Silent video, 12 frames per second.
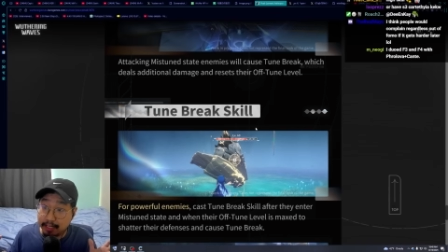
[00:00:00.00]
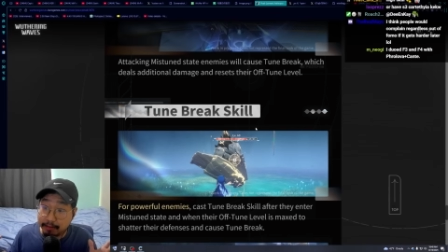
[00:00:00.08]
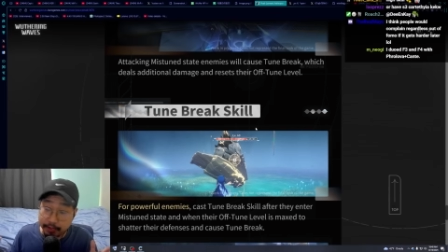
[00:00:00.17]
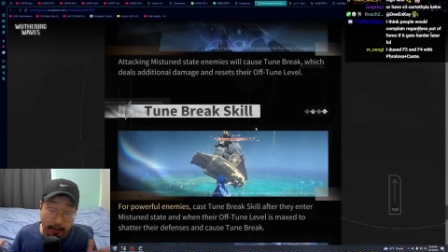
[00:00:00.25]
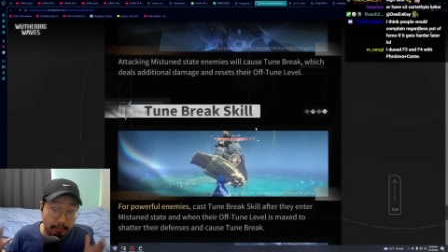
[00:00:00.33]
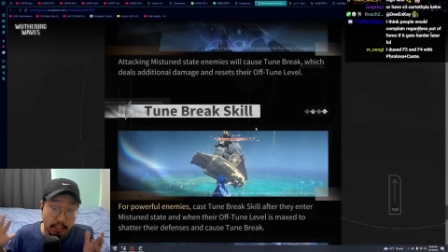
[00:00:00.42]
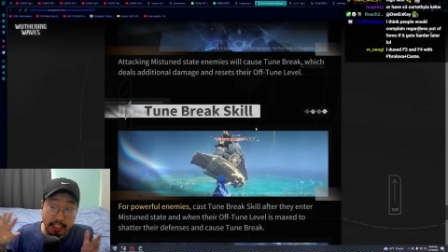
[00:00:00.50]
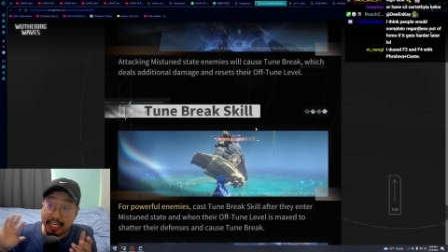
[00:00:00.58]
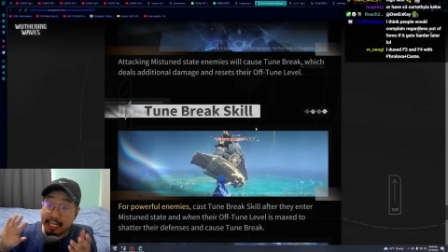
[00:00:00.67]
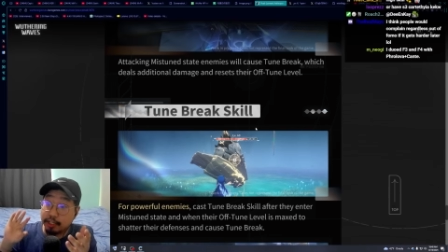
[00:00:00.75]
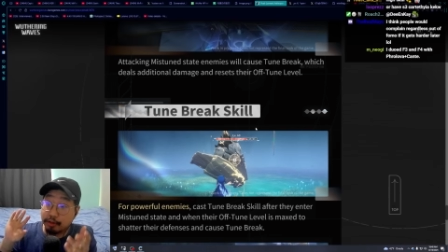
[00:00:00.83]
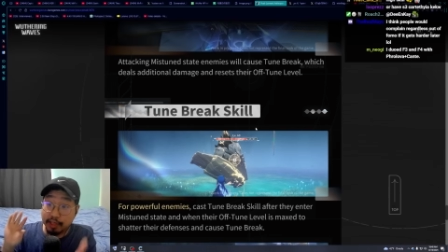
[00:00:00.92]
If you're able to
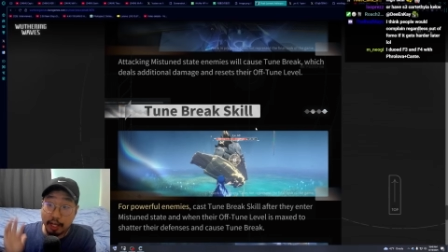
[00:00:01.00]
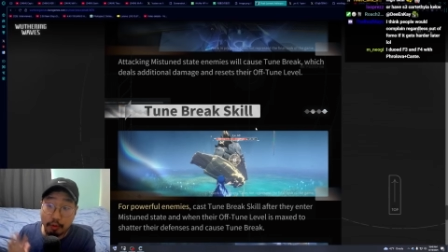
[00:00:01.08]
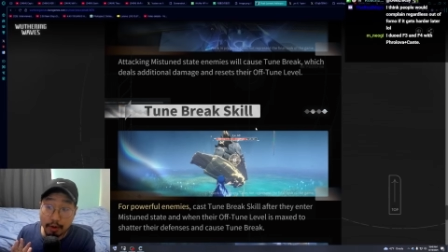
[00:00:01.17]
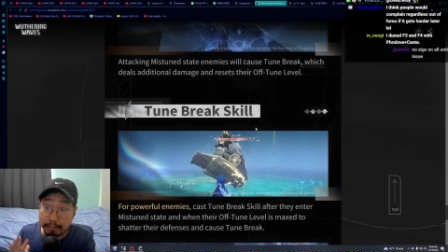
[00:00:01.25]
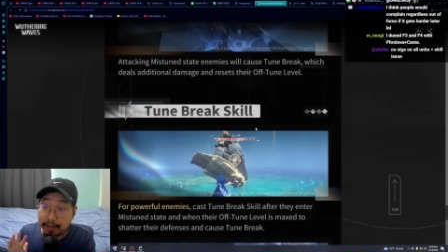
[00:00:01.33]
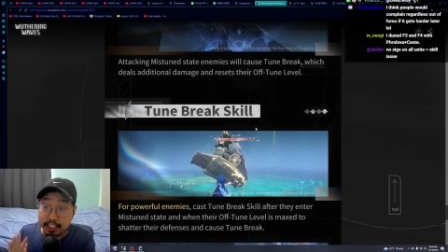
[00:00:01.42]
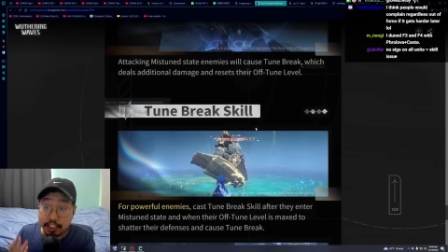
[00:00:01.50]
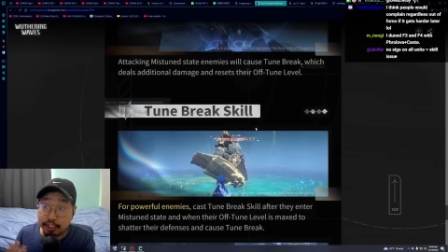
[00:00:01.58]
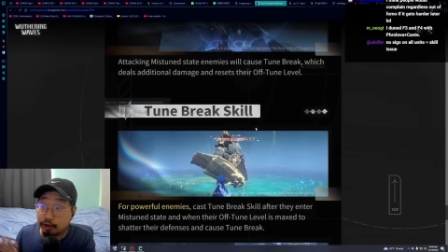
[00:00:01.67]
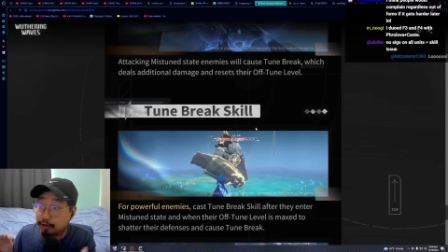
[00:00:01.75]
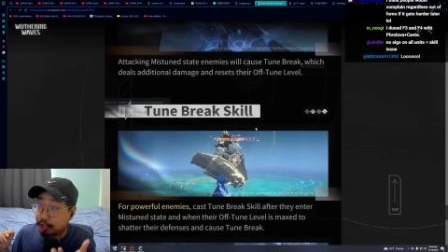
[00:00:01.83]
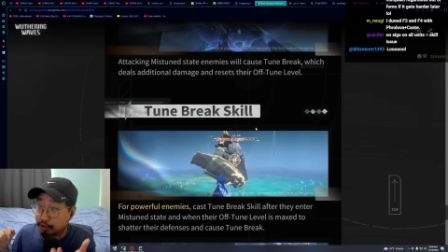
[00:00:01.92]
take your lower budget
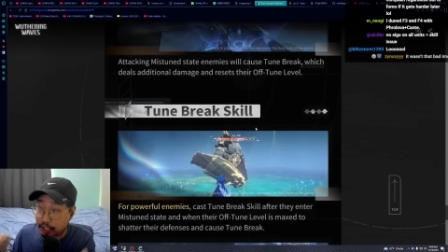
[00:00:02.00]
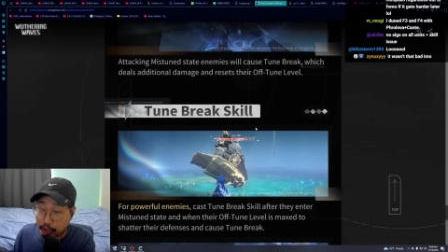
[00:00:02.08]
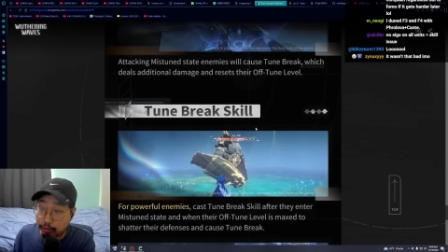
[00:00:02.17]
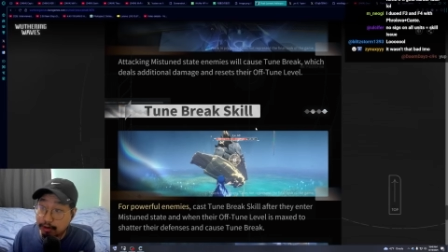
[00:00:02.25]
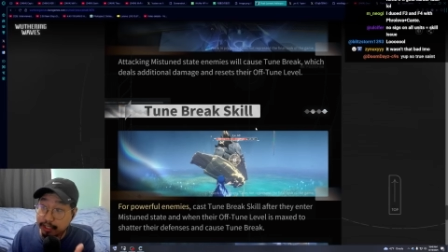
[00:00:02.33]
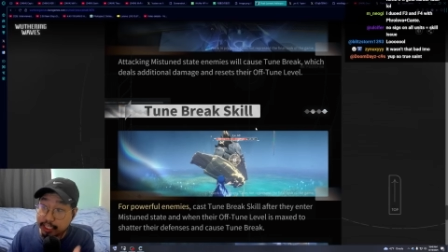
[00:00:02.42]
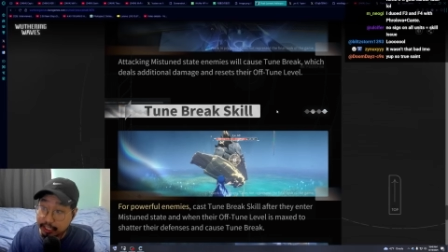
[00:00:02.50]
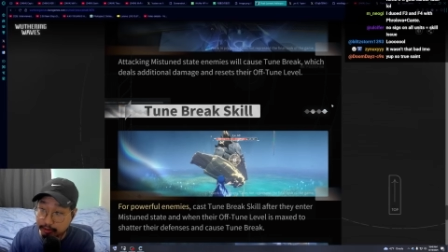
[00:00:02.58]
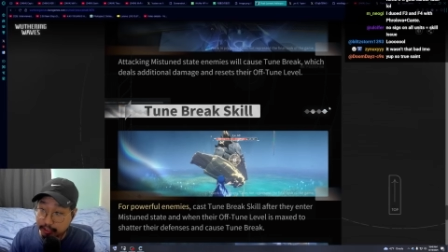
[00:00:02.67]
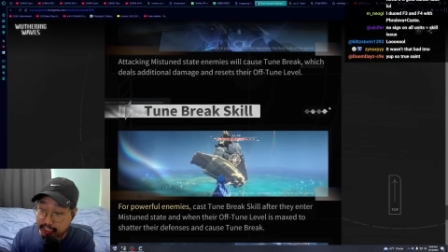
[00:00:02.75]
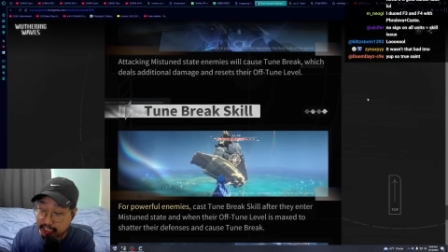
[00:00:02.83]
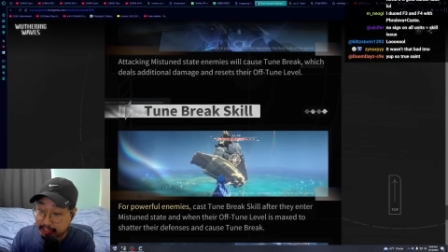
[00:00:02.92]
or your lower gear
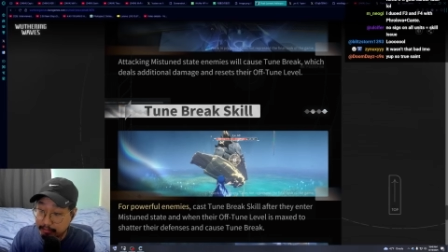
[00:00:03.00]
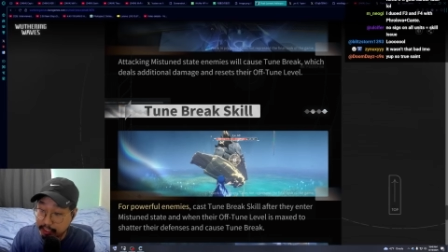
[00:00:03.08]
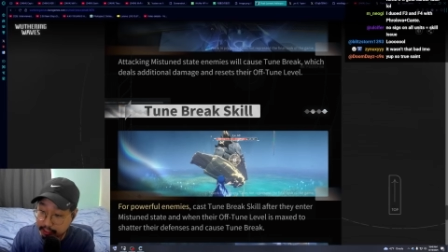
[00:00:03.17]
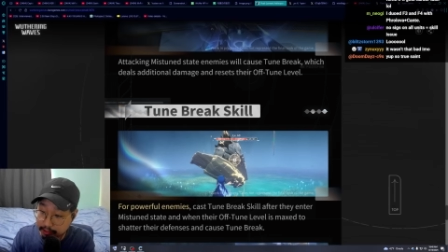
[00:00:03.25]
teams